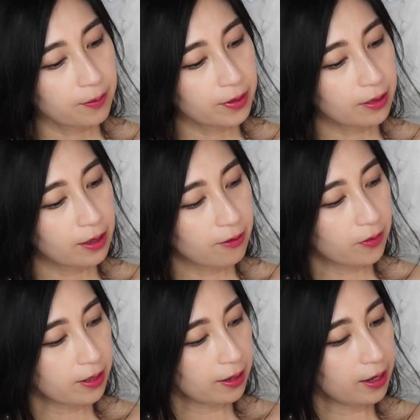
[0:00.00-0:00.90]
I believe
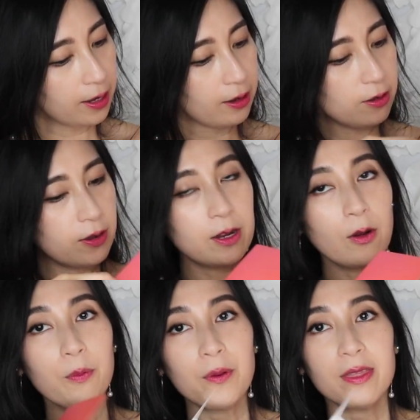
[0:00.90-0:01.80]
in here you can
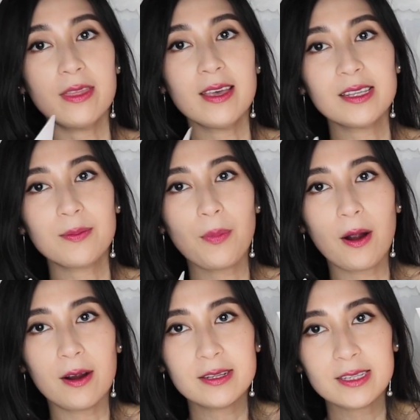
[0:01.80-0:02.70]
open this
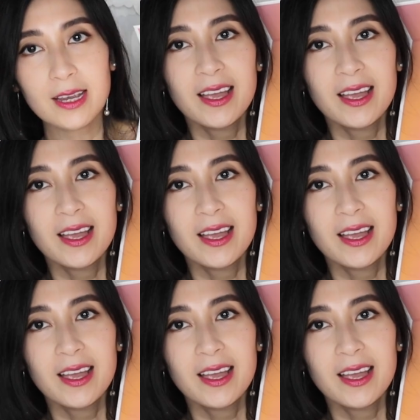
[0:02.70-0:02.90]
part